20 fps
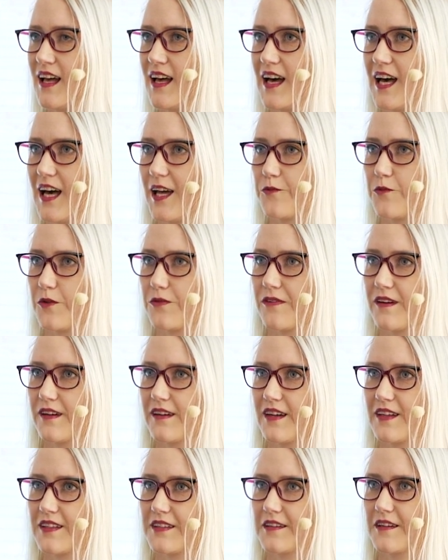And we found
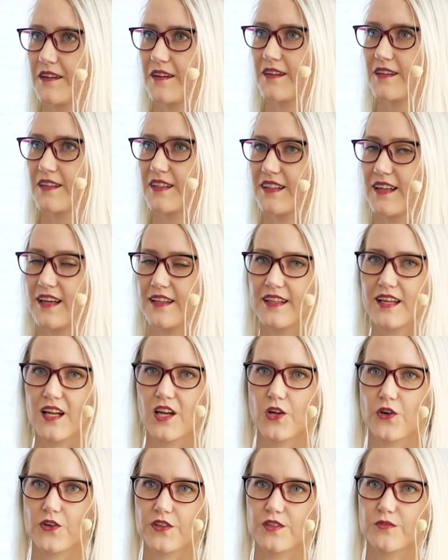out that a
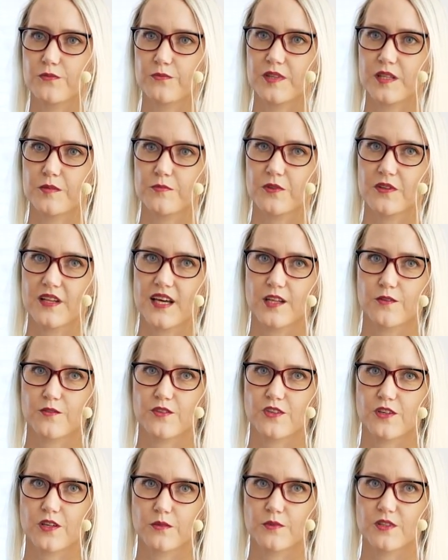lot of people had
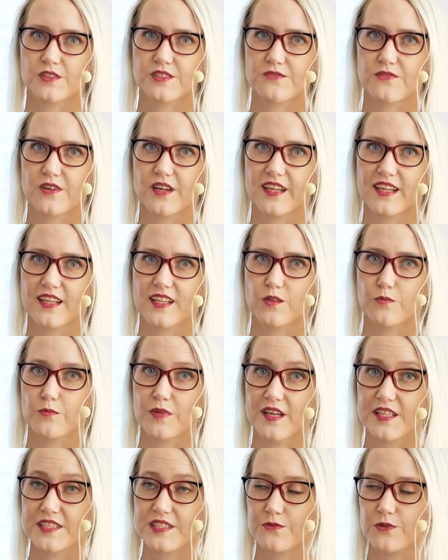trouble finding their
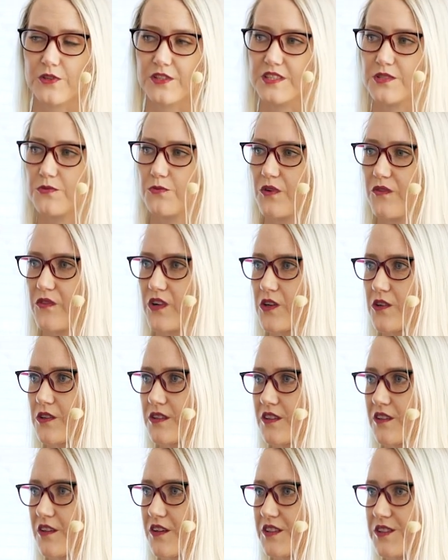passwords. When we got
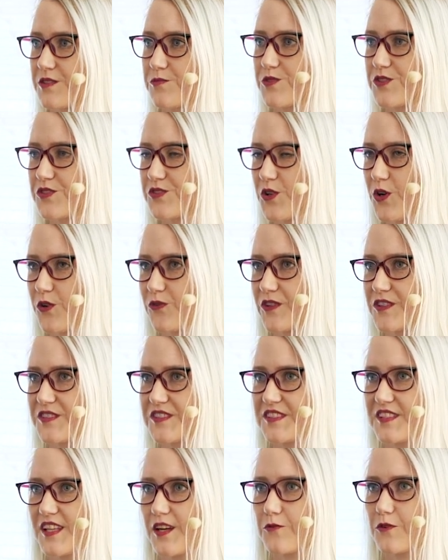to customer
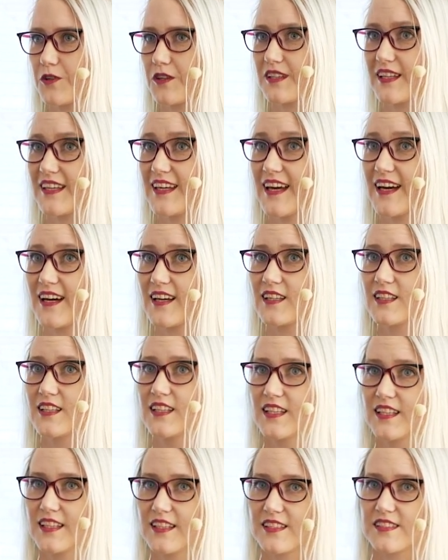service, they were all, yeah,
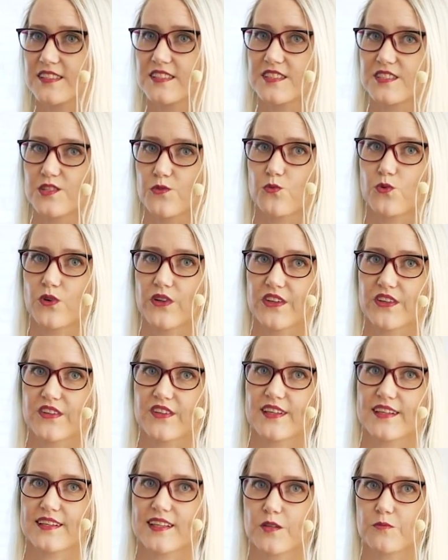this is the one
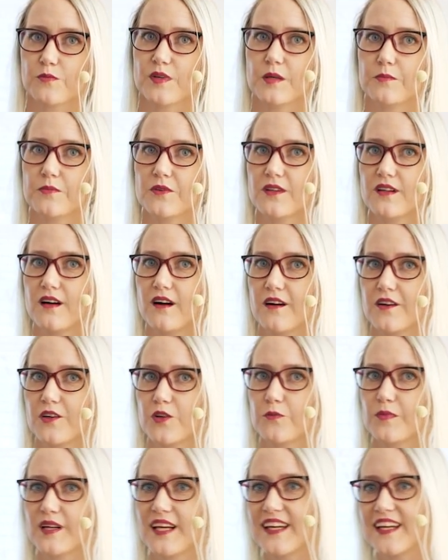thing that people are
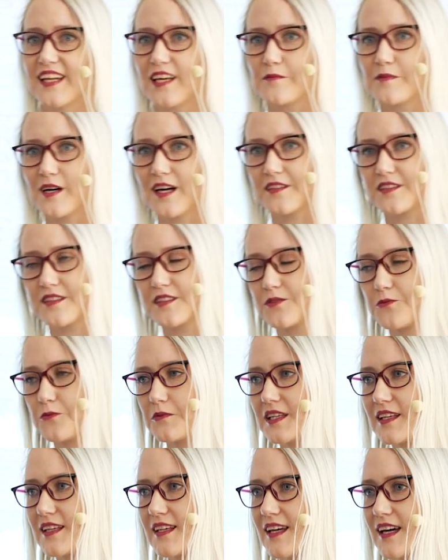complaining about.
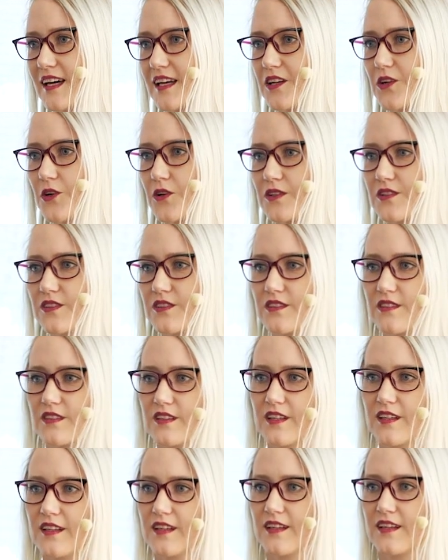We cannot
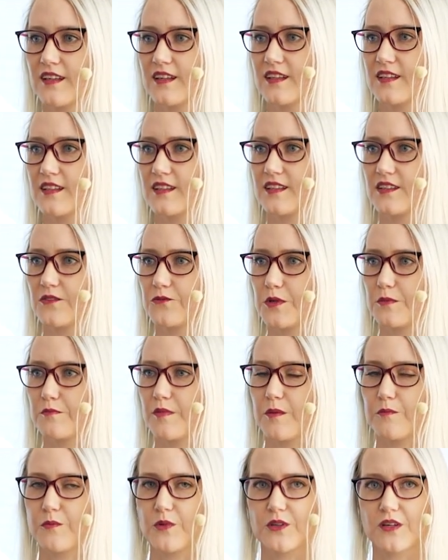
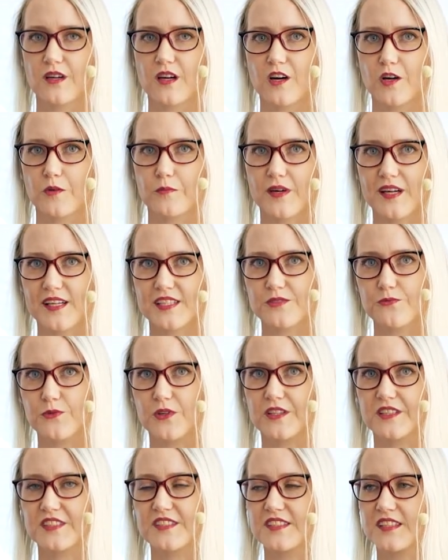remember our
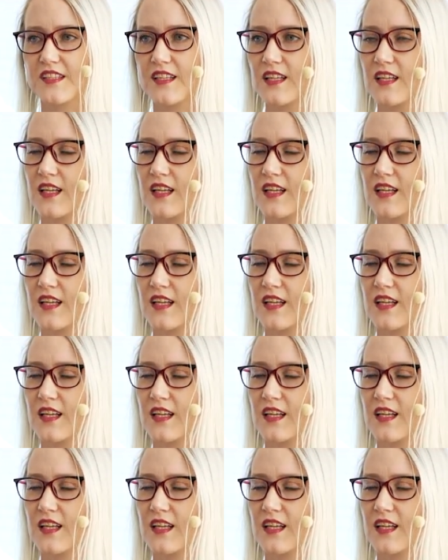passwords.